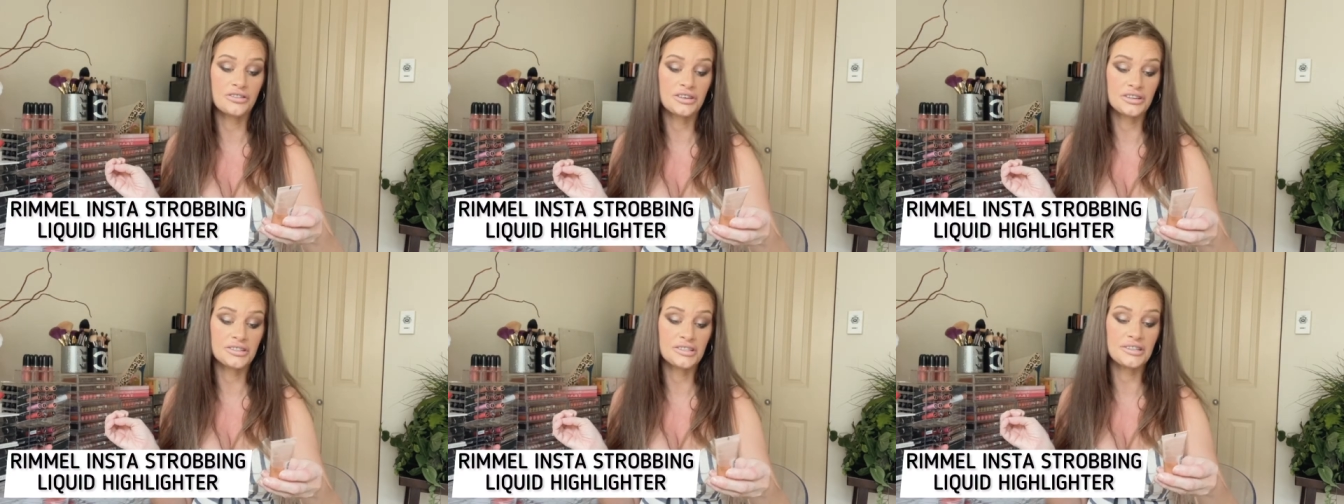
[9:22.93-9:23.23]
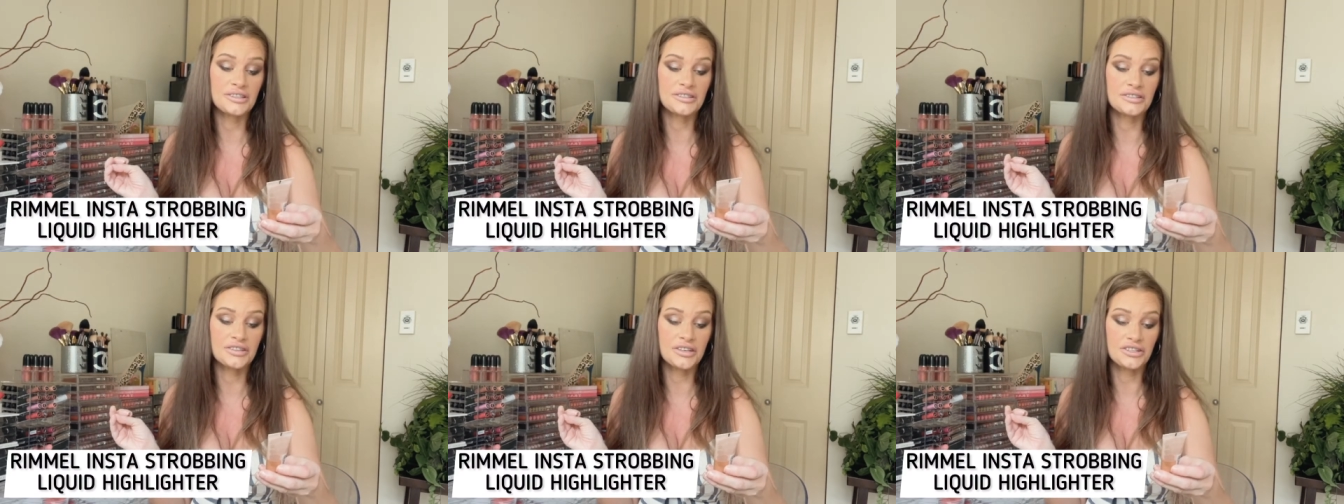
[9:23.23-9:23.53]
This
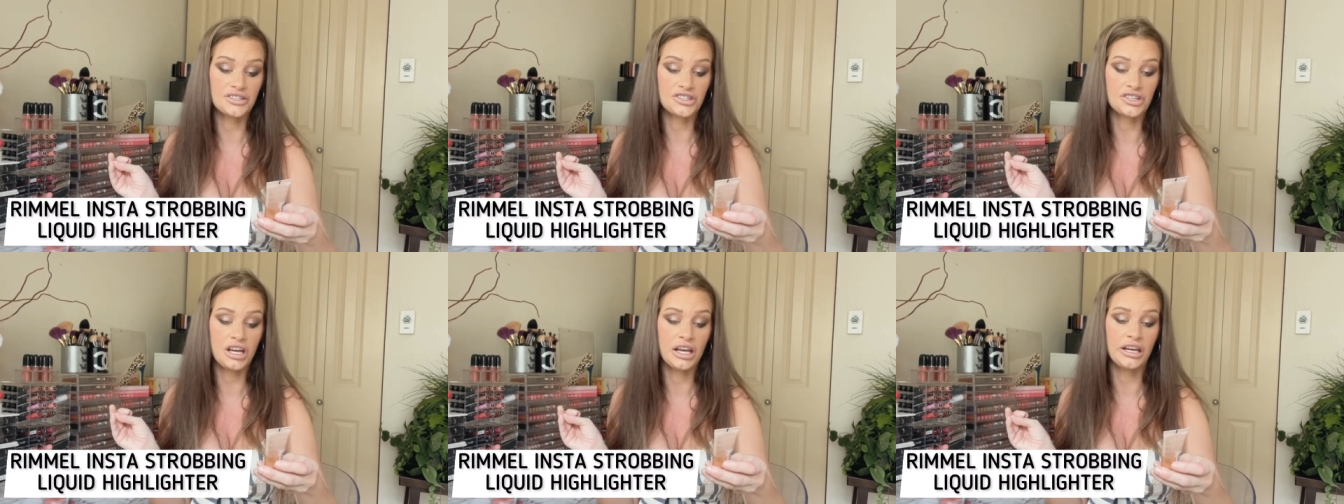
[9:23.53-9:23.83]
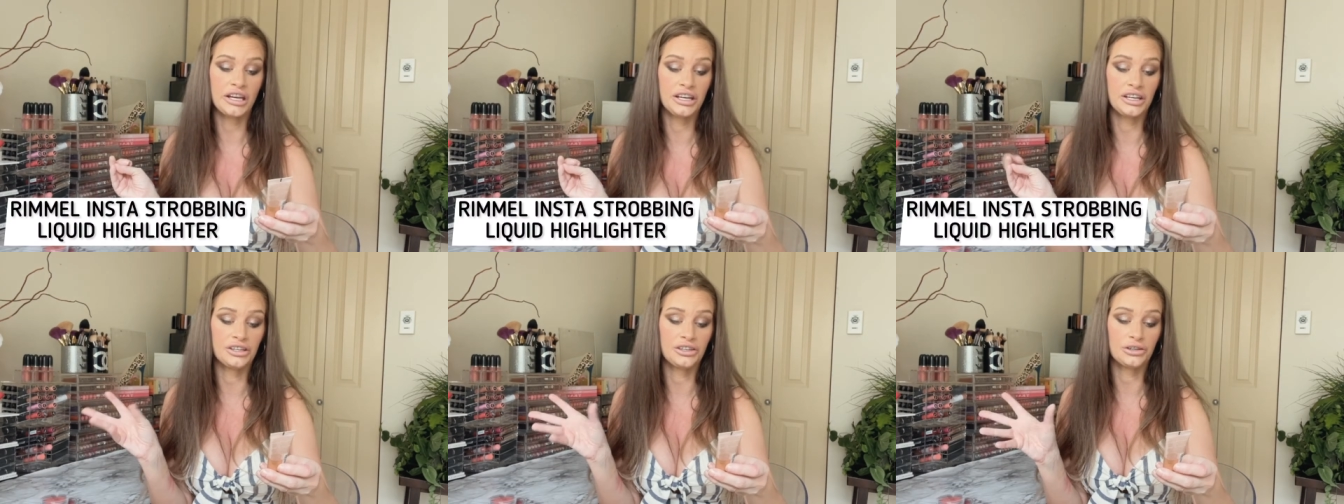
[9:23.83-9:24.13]
is the
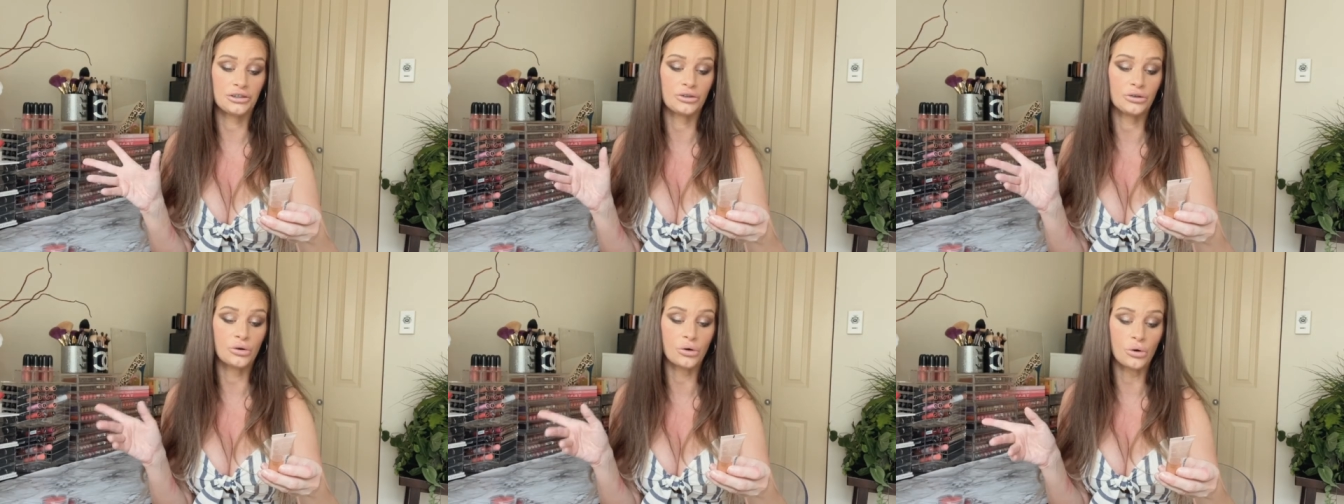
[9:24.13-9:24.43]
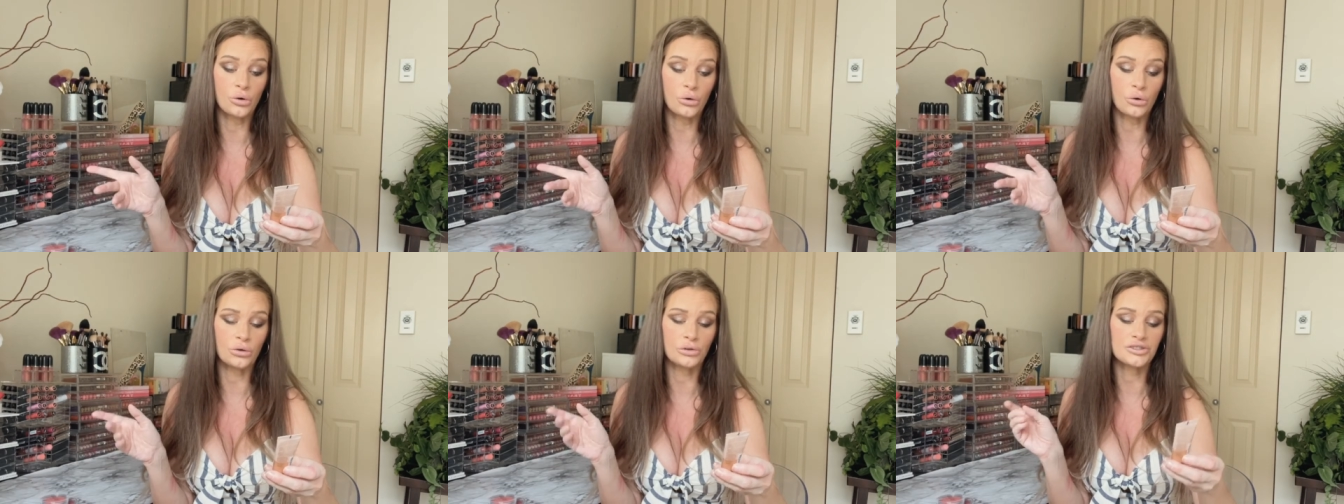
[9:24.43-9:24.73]
shade
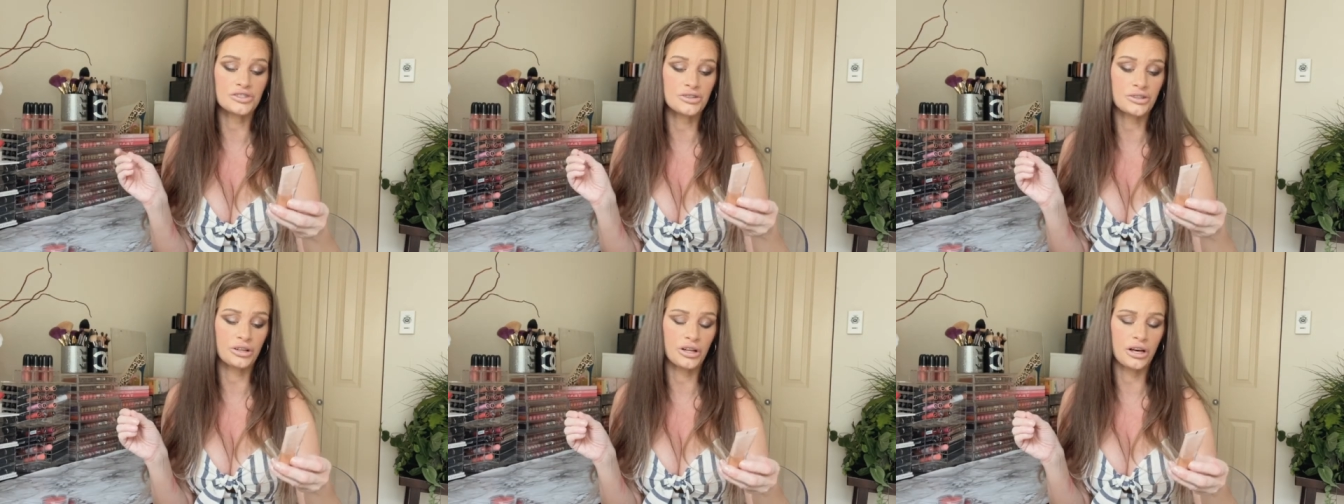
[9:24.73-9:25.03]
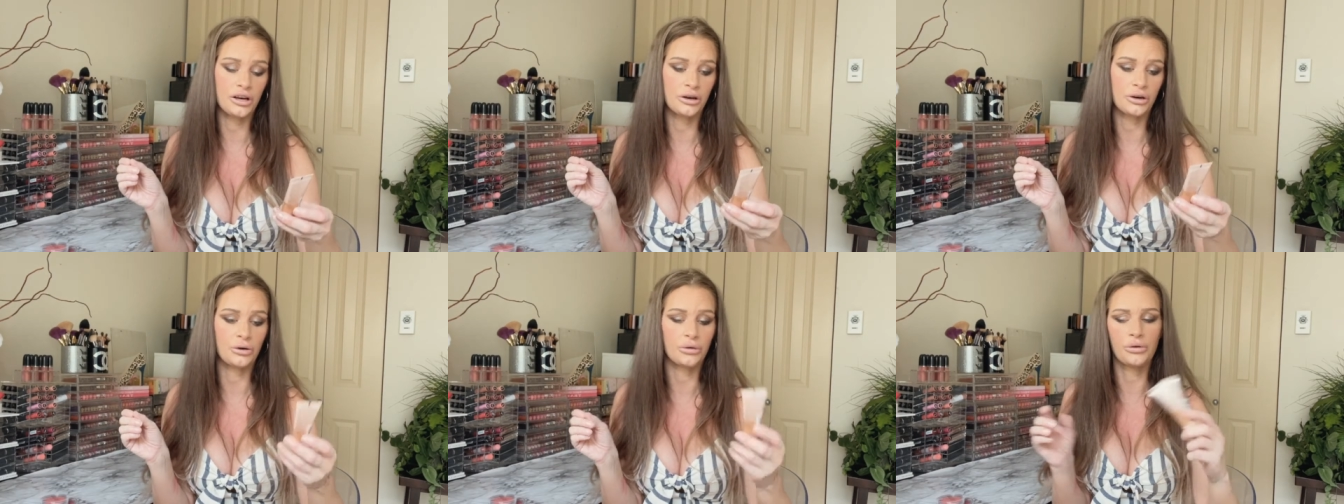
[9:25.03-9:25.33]
Gold
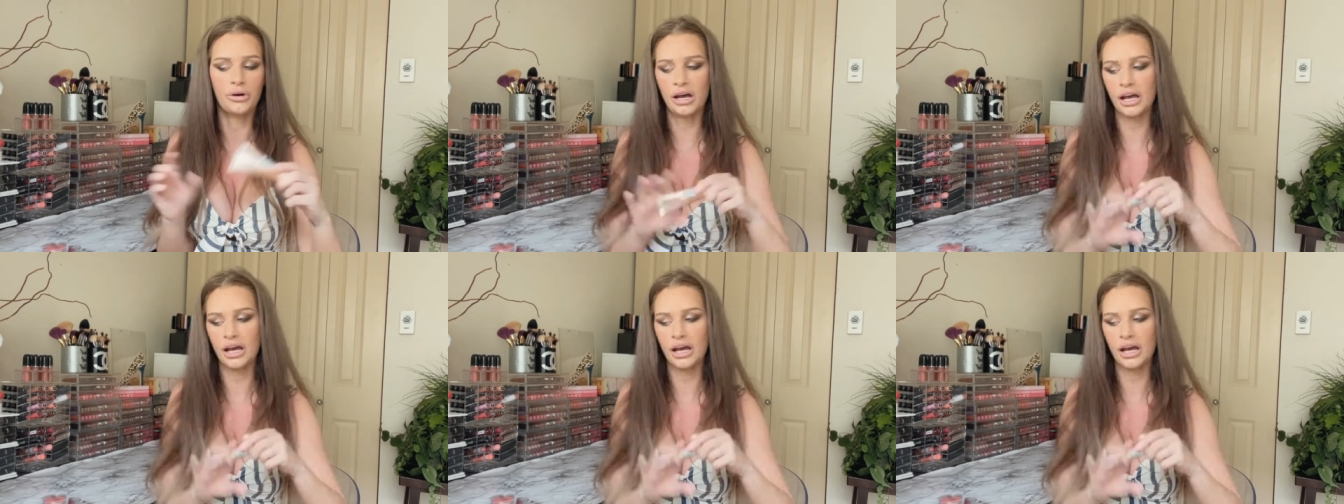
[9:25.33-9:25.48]
Glow.